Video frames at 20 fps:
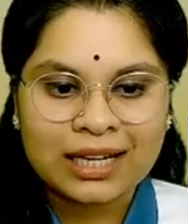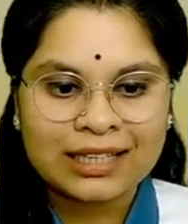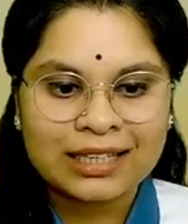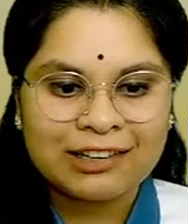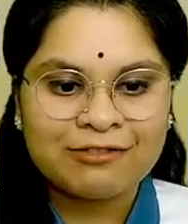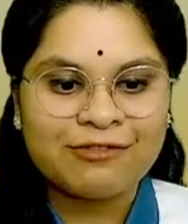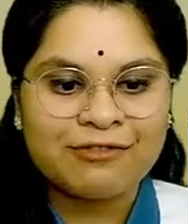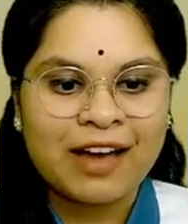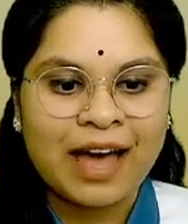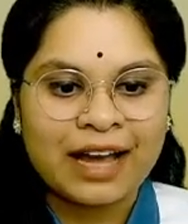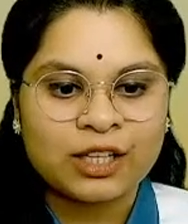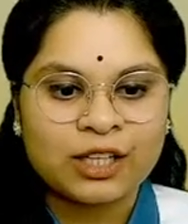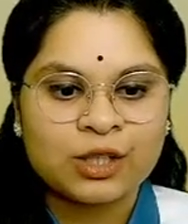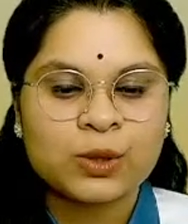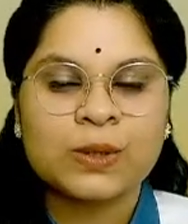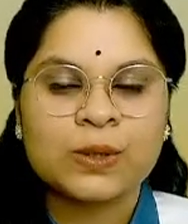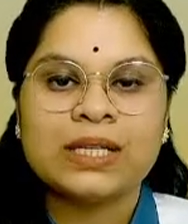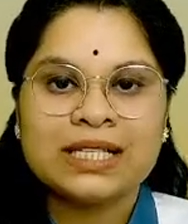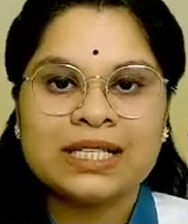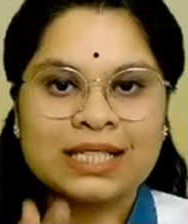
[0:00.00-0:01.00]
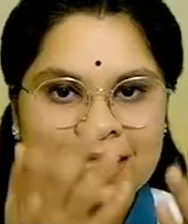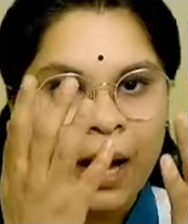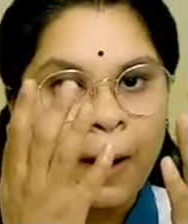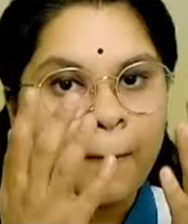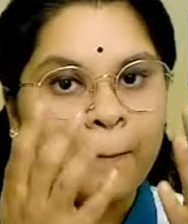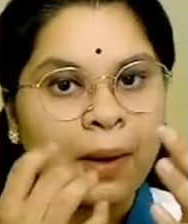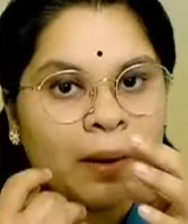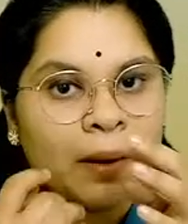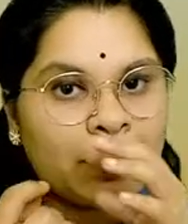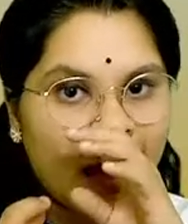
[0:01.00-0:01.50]
Then factories
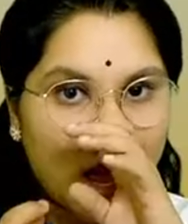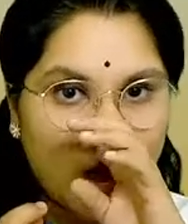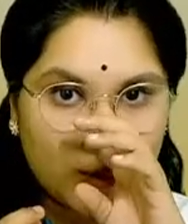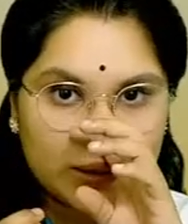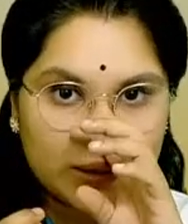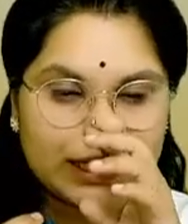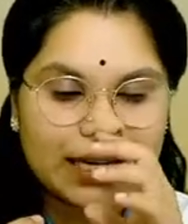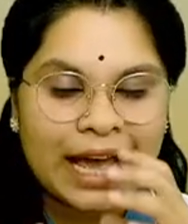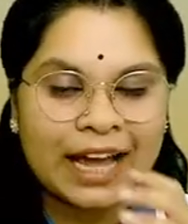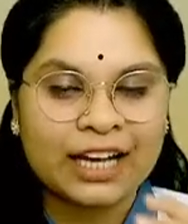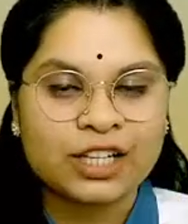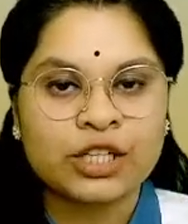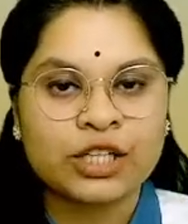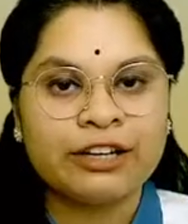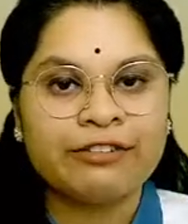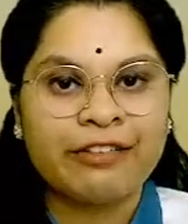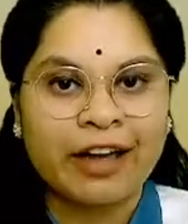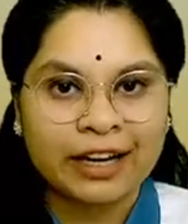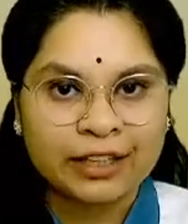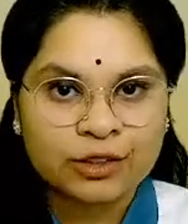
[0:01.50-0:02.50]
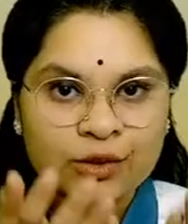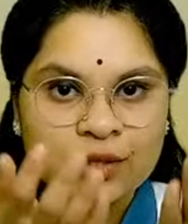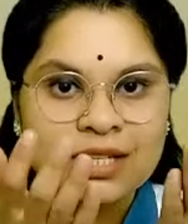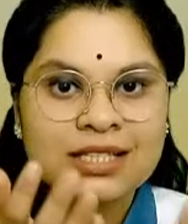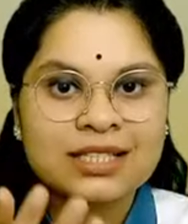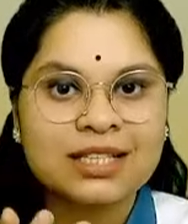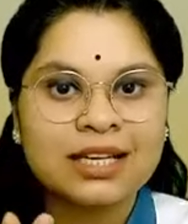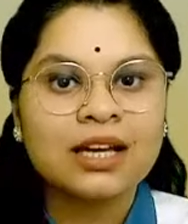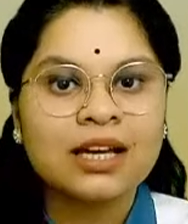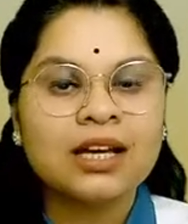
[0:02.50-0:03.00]
come up. How did actually
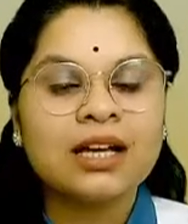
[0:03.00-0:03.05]
factories